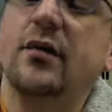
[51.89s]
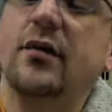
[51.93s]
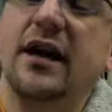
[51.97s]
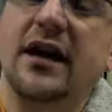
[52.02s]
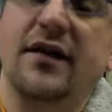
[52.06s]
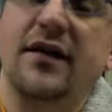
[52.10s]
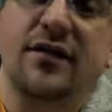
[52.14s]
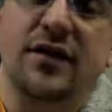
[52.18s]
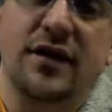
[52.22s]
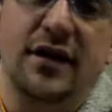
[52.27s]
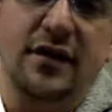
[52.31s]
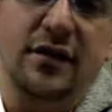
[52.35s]
We
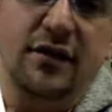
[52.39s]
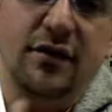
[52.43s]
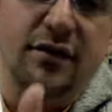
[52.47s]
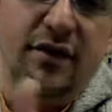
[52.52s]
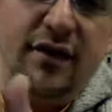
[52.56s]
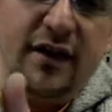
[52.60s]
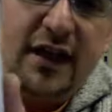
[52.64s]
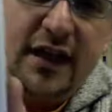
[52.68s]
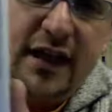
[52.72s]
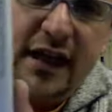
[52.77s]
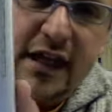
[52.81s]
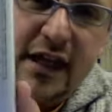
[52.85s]
have a little
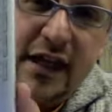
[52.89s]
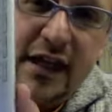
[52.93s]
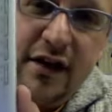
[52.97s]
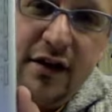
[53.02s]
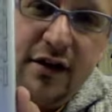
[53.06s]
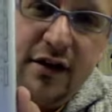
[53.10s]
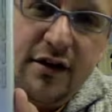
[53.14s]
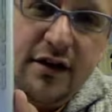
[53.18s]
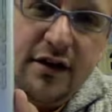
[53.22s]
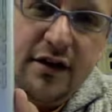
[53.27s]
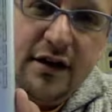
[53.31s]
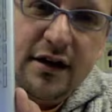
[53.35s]
thing
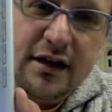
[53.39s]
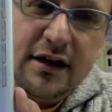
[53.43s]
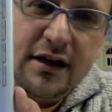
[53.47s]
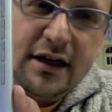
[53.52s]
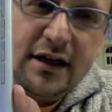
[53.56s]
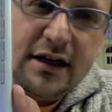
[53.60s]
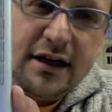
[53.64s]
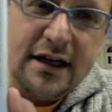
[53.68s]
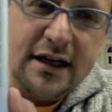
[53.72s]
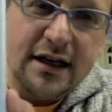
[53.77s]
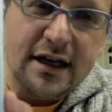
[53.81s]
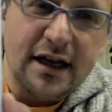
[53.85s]
here,
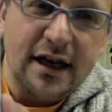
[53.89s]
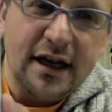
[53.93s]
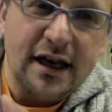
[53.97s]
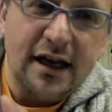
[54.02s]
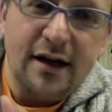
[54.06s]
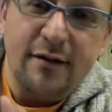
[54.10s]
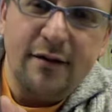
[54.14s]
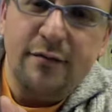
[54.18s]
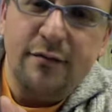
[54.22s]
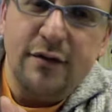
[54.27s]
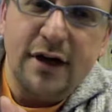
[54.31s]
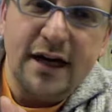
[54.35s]

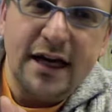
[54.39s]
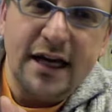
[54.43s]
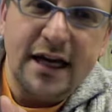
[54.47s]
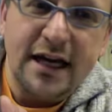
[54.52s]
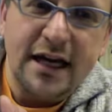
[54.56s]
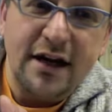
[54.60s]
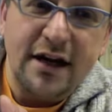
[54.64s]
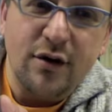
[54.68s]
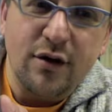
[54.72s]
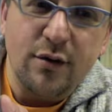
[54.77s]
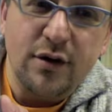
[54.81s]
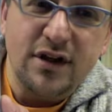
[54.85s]
right
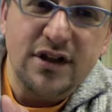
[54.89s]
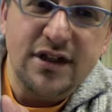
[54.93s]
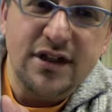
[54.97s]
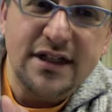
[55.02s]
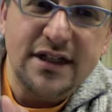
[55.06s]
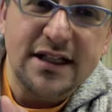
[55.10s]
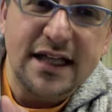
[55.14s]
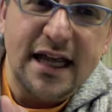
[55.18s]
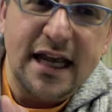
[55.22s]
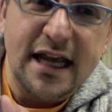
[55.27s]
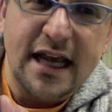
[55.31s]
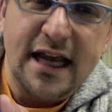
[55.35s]
here, which
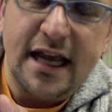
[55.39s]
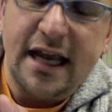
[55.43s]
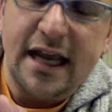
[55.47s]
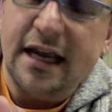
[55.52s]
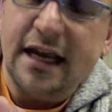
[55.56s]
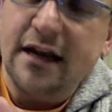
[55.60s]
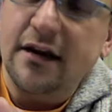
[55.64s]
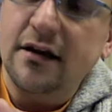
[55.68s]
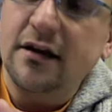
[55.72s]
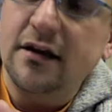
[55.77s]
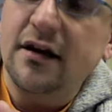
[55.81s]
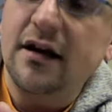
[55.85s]
is
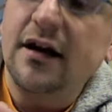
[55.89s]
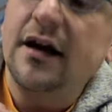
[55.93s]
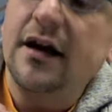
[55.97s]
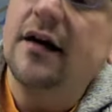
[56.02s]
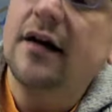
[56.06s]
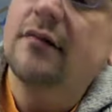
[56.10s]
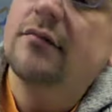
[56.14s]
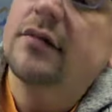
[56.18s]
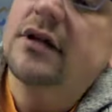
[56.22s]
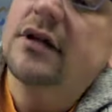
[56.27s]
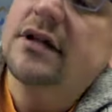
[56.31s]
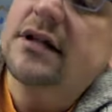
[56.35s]
a
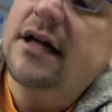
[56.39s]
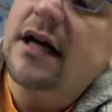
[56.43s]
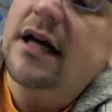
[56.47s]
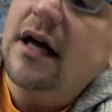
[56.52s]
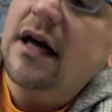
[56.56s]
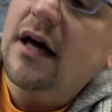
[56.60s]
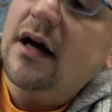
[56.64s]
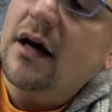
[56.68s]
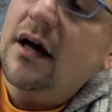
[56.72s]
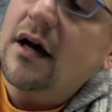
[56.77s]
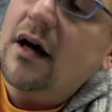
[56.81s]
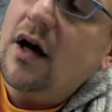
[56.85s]
looks like
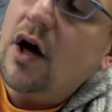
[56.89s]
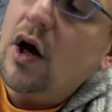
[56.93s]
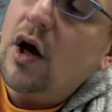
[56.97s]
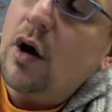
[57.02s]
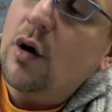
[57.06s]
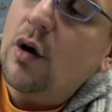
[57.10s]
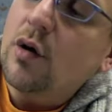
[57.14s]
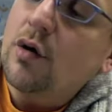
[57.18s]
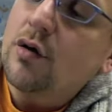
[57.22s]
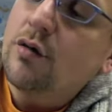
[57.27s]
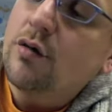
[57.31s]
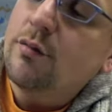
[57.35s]
a
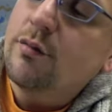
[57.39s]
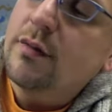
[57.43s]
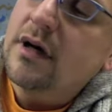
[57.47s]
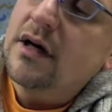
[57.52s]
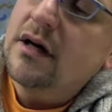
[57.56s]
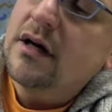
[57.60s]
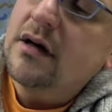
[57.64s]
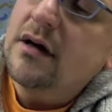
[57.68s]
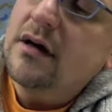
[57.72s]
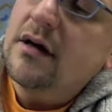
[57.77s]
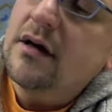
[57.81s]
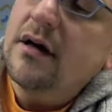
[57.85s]
home.
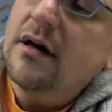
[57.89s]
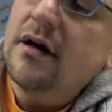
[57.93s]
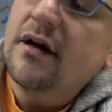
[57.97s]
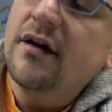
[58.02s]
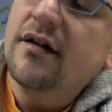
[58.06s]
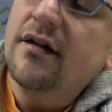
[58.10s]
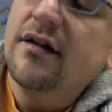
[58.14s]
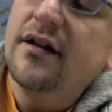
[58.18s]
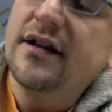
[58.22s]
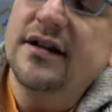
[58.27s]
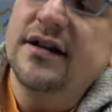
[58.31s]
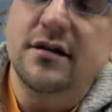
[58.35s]

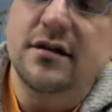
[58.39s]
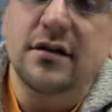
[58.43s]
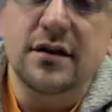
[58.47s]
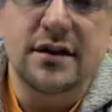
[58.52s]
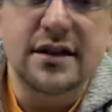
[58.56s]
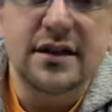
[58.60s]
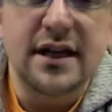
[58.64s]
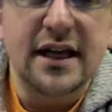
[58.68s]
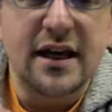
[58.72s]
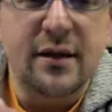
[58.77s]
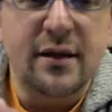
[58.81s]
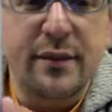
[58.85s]
This looks
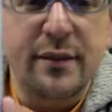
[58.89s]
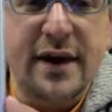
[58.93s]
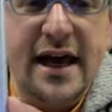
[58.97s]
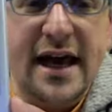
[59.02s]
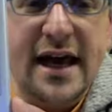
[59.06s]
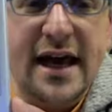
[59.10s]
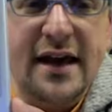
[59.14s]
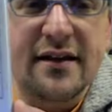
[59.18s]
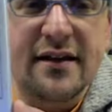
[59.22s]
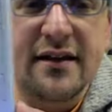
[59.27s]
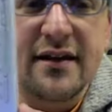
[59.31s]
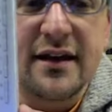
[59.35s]
like a
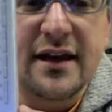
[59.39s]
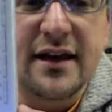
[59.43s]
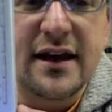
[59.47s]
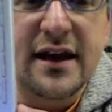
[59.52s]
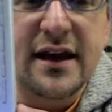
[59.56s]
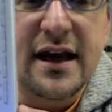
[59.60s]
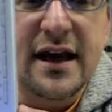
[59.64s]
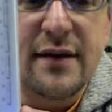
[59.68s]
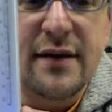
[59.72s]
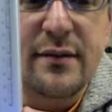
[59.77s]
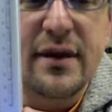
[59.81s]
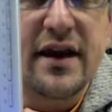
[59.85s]
back thing.
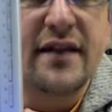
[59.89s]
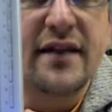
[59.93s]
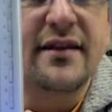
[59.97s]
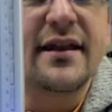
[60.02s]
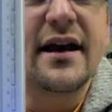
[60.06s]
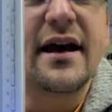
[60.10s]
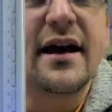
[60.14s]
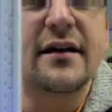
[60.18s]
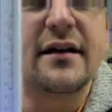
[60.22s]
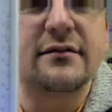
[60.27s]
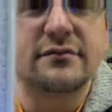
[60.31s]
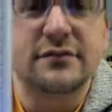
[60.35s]
I bet
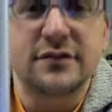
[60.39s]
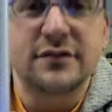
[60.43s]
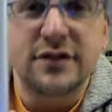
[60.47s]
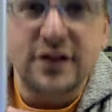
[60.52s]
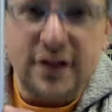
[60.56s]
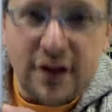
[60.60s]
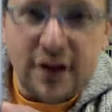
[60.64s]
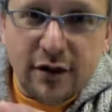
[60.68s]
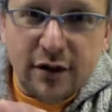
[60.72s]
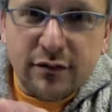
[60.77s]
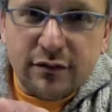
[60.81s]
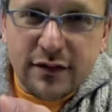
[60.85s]
that,
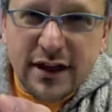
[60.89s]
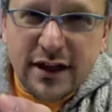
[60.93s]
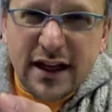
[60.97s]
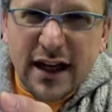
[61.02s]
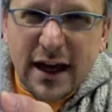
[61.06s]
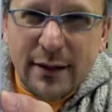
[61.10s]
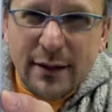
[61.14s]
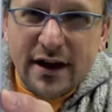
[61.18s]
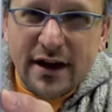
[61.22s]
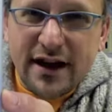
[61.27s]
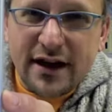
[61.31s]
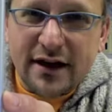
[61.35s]
yeah, I
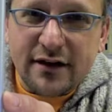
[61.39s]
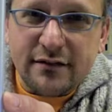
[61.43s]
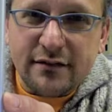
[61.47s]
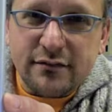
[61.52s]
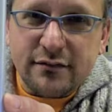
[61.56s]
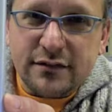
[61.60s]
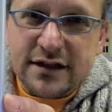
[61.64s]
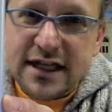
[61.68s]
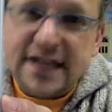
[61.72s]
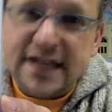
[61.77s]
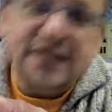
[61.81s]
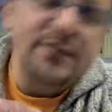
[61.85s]
bet it
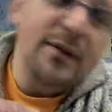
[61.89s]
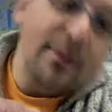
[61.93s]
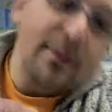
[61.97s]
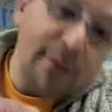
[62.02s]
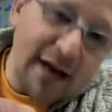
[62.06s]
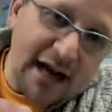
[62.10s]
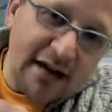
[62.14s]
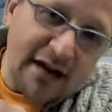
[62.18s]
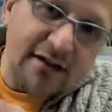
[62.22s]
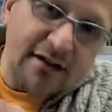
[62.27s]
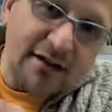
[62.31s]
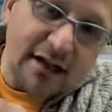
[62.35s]
takes me
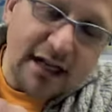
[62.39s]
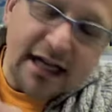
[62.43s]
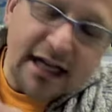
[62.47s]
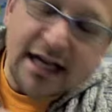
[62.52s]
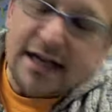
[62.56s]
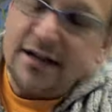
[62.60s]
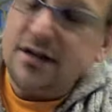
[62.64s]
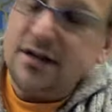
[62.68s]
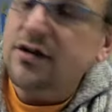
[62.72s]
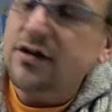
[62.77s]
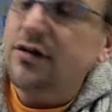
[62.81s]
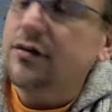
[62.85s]
back to the
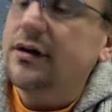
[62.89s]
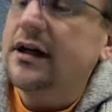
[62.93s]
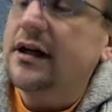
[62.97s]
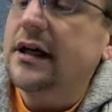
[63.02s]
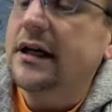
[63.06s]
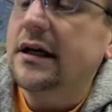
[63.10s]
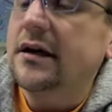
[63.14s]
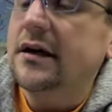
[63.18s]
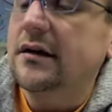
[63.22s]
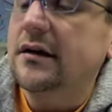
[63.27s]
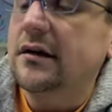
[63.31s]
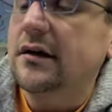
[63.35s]
last
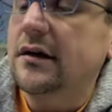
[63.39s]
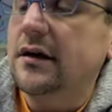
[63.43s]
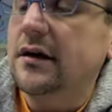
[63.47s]
screen.